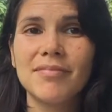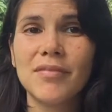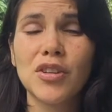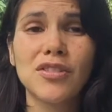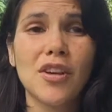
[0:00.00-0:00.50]

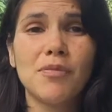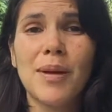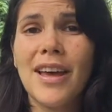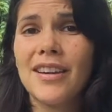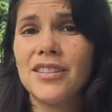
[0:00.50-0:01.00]
a soft
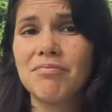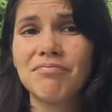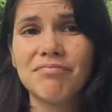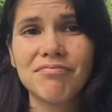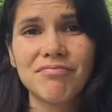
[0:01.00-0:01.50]
bed,
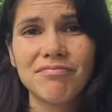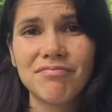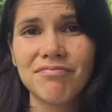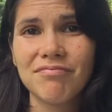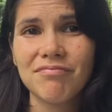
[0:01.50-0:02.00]

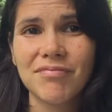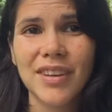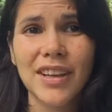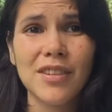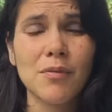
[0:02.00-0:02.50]

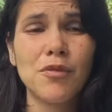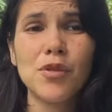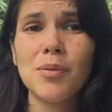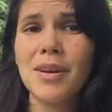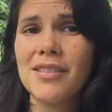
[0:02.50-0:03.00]
and some
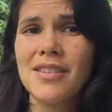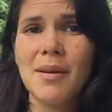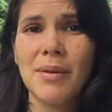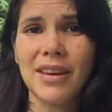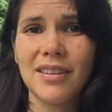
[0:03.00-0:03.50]
food in my
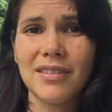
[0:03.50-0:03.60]
stomach.